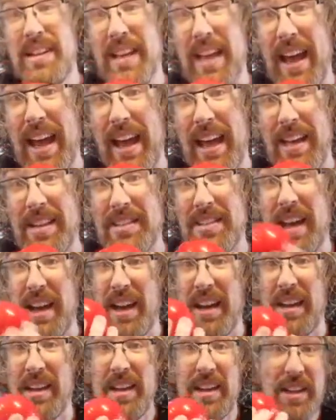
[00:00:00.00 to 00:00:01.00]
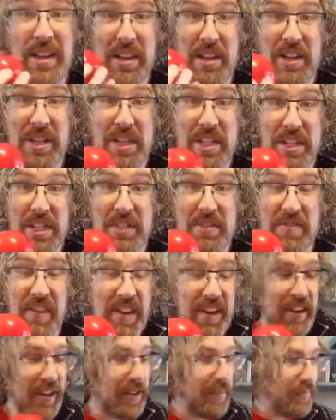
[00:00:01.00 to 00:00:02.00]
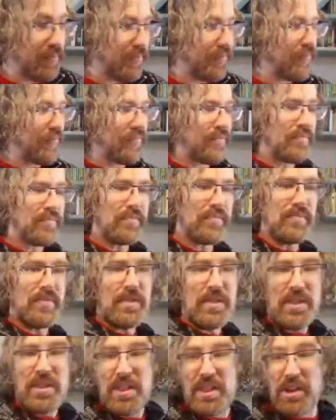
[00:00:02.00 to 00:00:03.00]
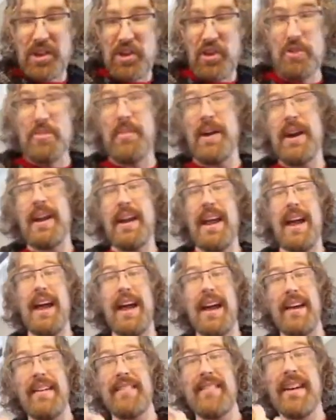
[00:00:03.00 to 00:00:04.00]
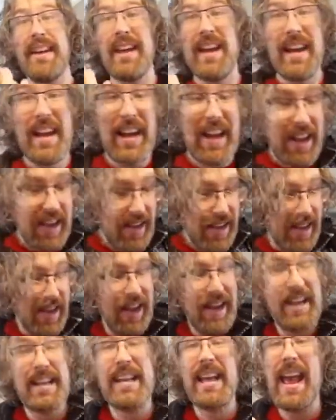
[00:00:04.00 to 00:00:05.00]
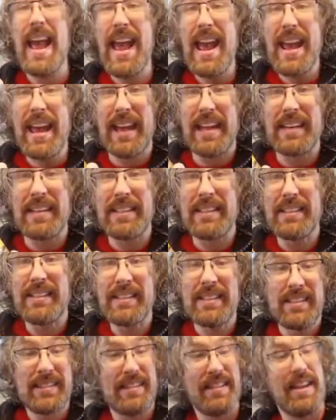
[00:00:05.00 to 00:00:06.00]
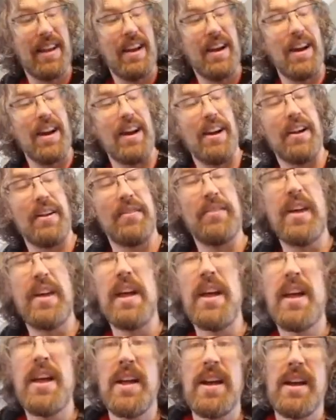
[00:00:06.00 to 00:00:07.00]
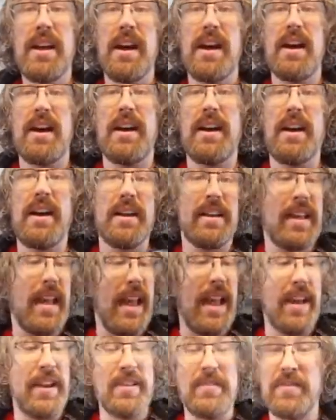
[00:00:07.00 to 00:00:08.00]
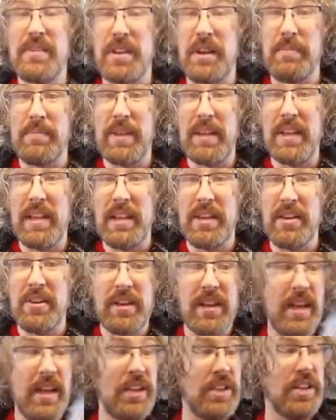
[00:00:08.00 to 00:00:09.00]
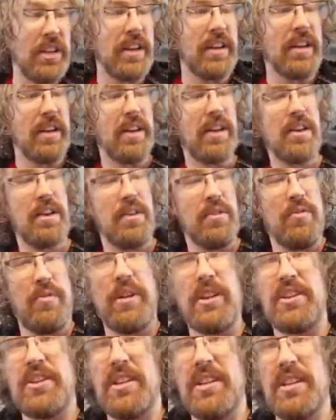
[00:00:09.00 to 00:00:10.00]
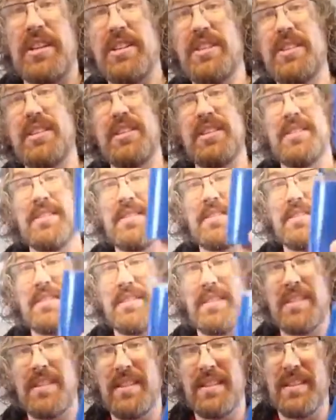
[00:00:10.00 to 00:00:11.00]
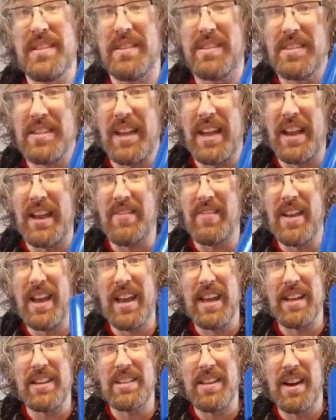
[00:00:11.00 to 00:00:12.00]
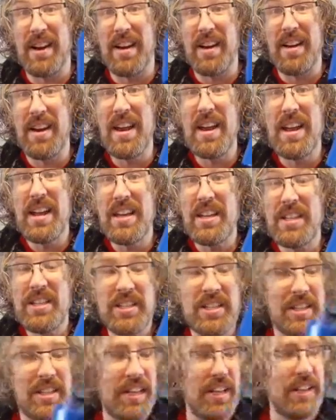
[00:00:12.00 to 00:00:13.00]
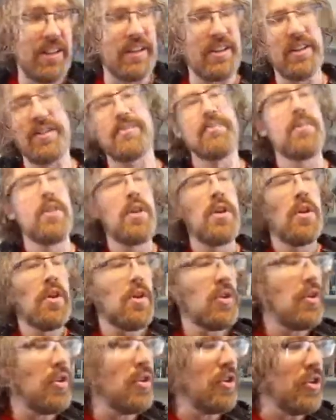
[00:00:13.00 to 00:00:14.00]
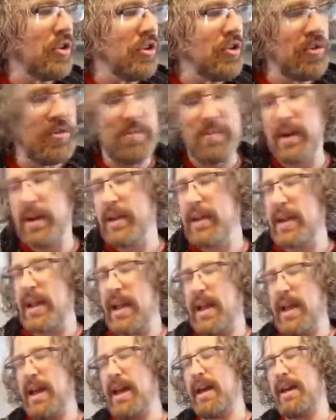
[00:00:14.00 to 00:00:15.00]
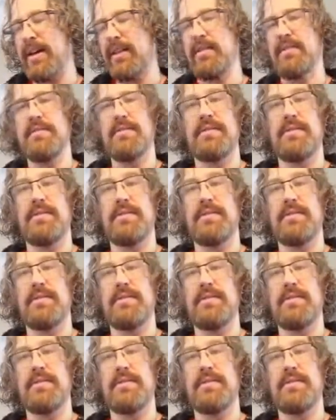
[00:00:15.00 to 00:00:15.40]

as a sphere. You might have a can of something in your kitchen, which is the same as our cylinder. You might have,